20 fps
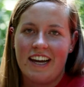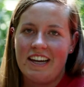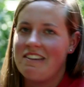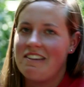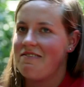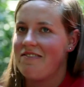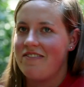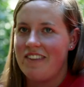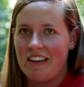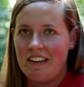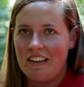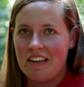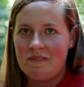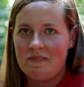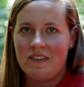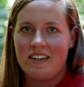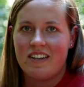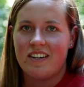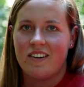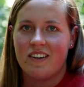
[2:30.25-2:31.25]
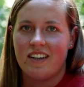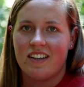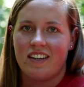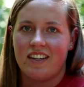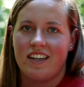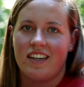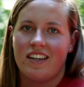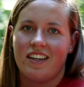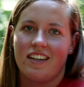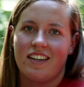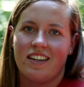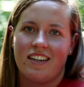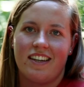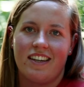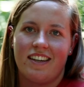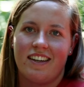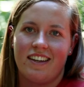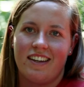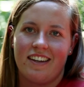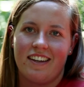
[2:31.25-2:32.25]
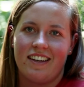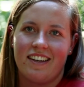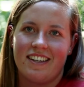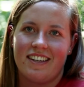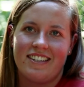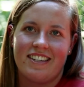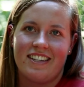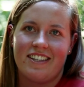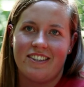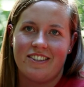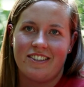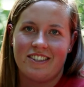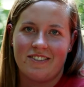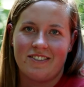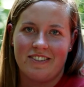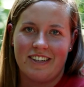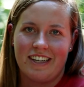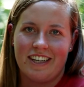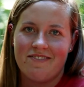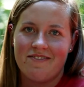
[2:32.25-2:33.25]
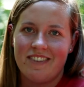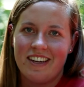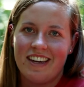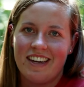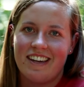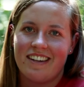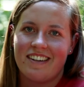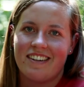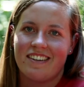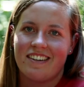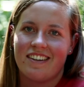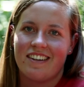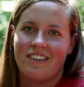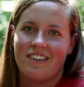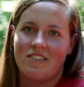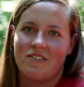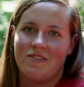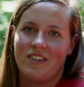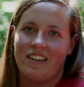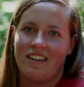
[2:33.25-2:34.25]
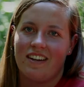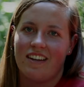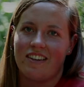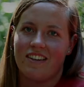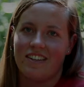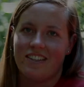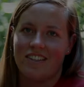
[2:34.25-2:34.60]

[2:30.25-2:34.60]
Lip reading: and failing, but knowing that He continues to forgive me and gives me another